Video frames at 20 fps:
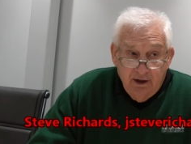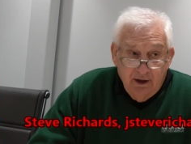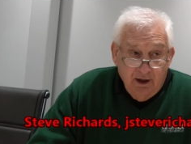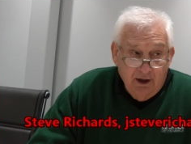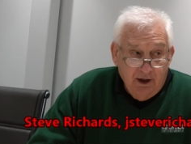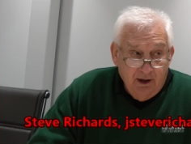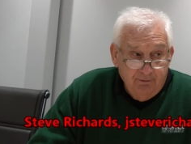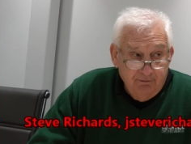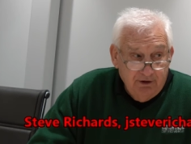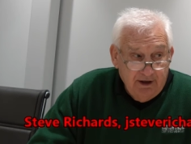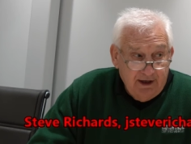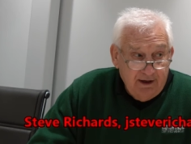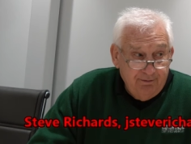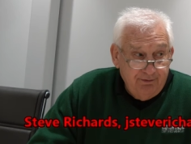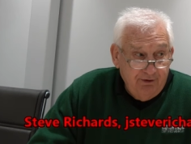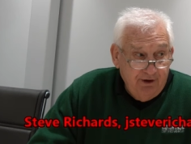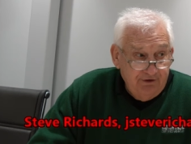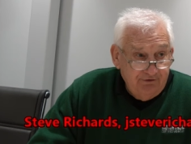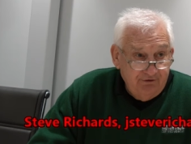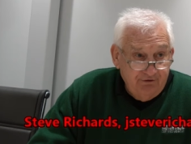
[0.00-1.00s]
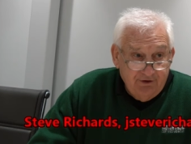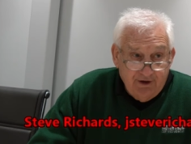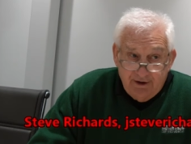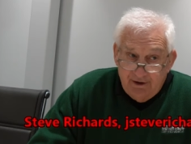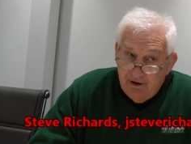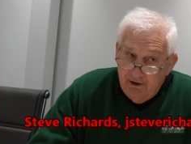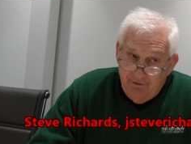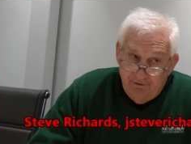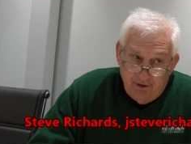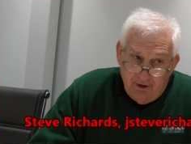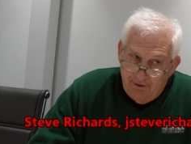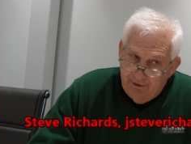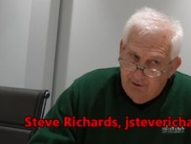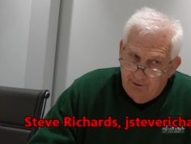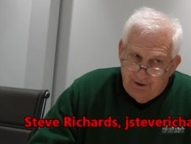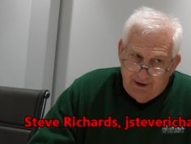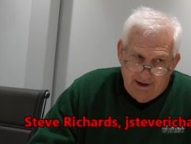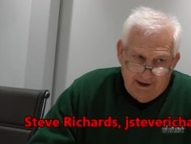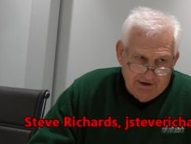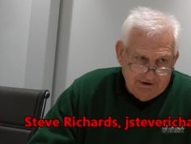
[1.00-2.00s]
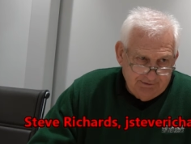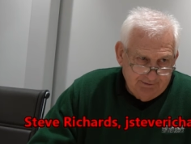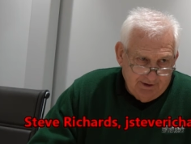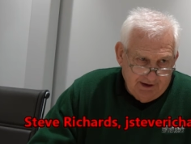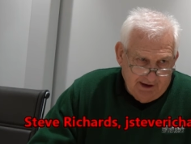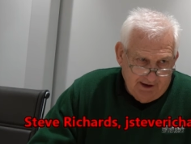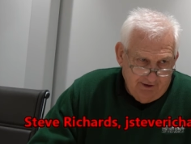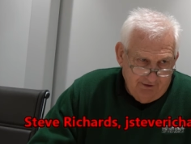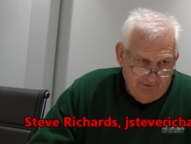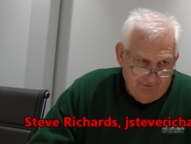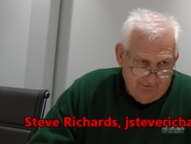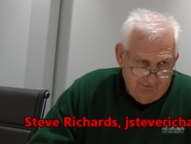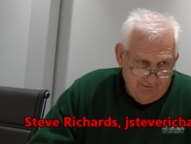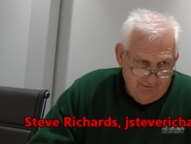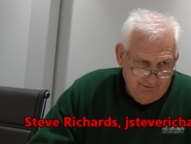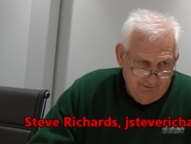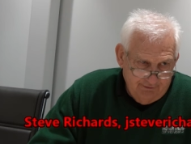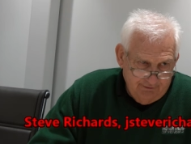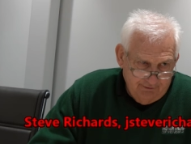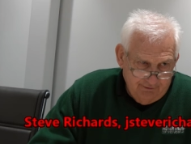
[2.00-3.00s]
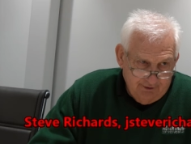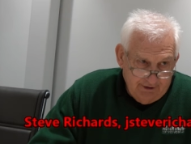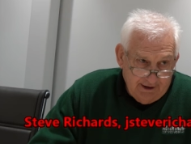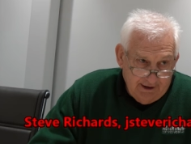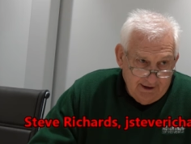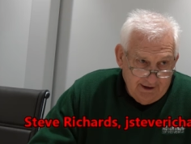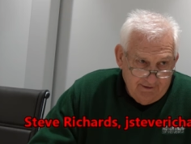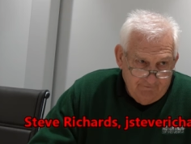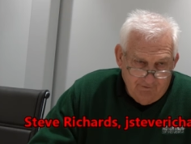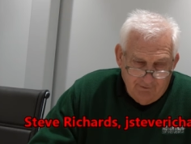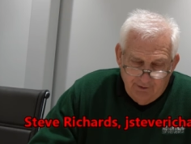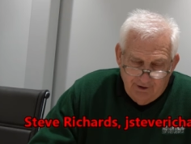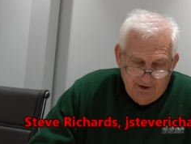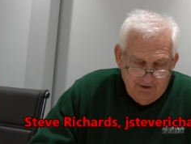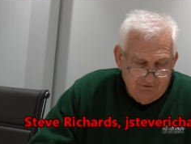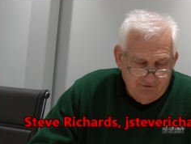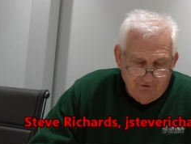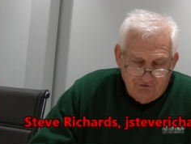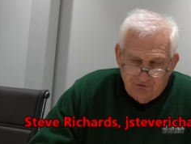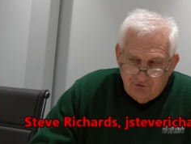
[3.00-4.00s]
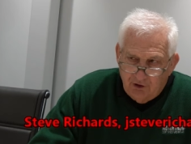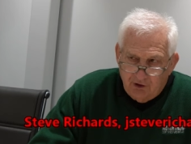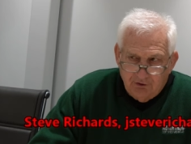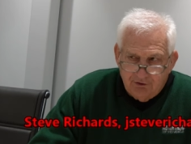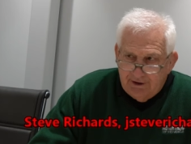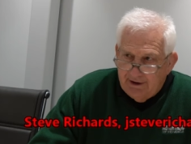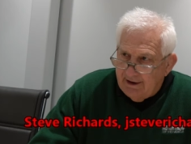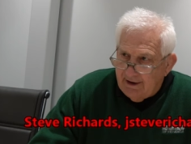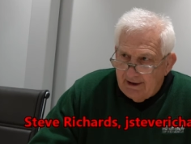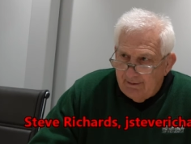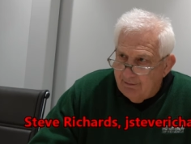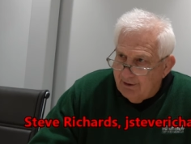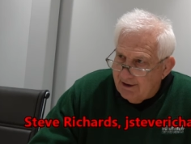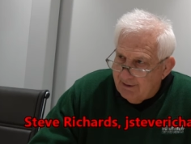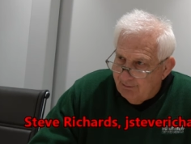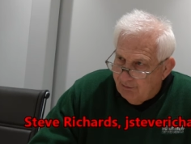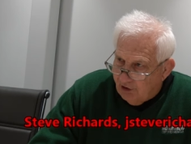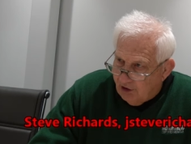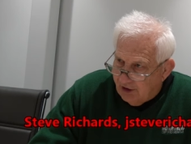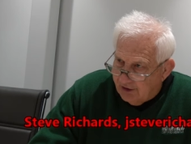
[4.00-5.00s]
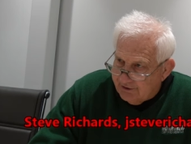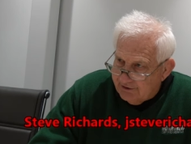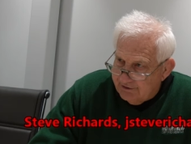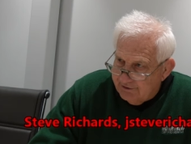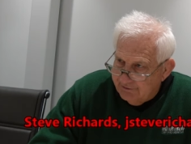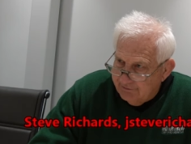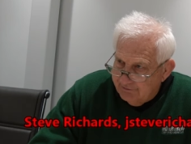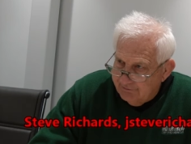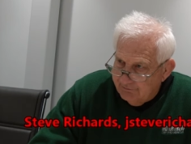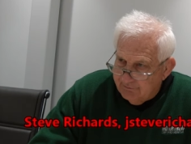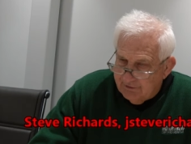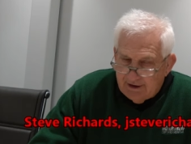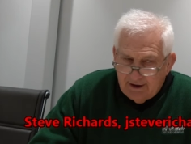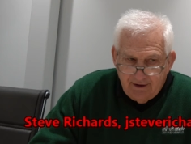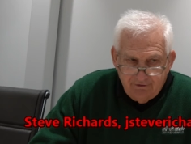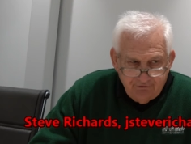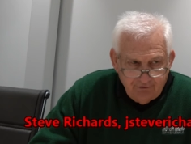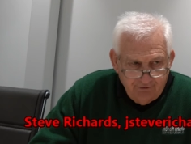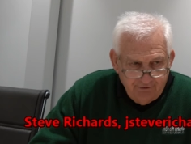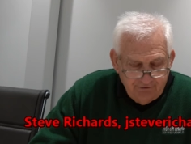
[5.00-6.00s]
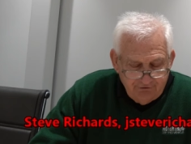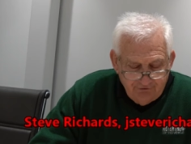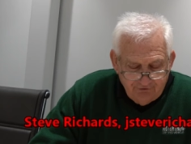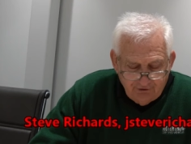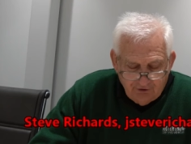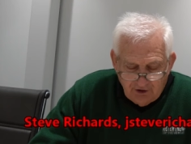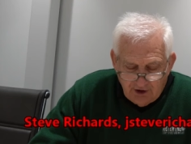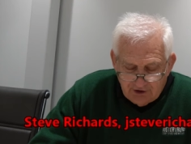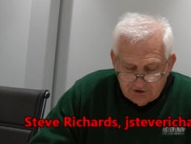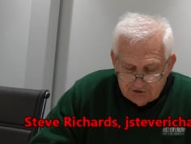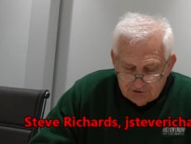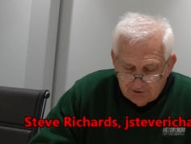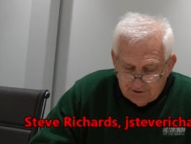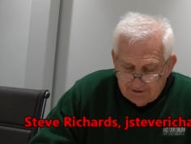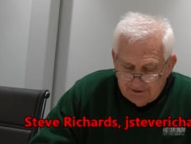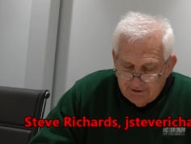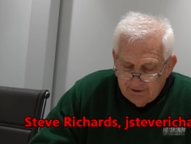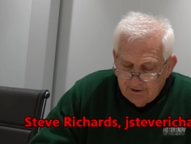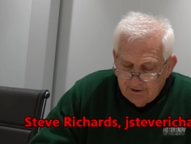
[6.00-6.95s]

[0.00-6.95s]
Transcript: Um, a lot of places I go, there are no cash buyers, okay? Everybody, it's a struggle to get anybody bought, okay? So this is a luxury.